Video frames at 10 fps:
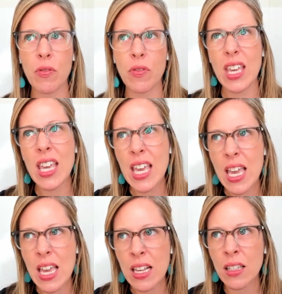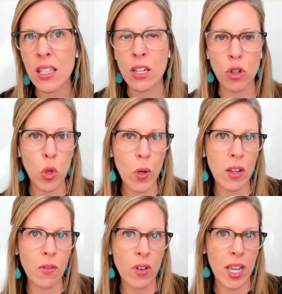the ease,
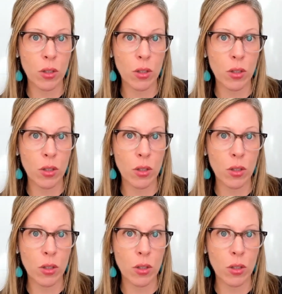intuitiveness,